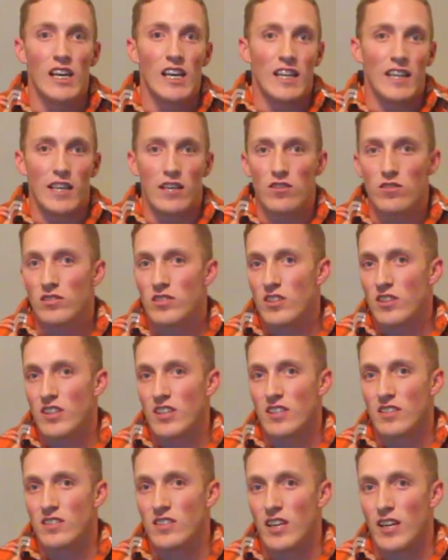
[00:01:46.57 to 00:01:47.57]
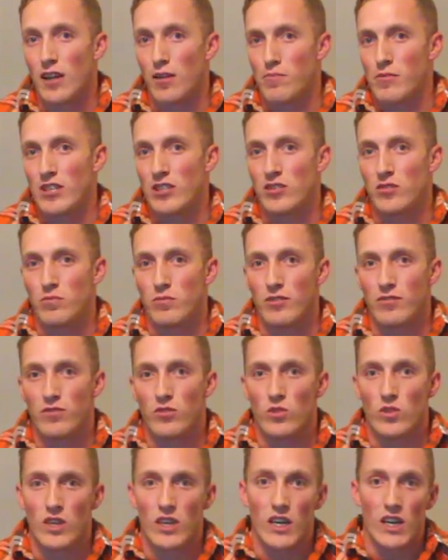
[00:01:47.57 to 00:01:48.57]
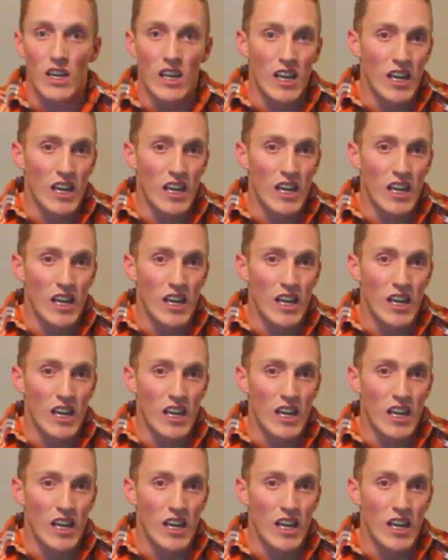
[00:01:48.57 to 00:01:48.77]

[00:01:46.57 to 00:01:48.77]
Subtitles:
They use the things that I mentioned before: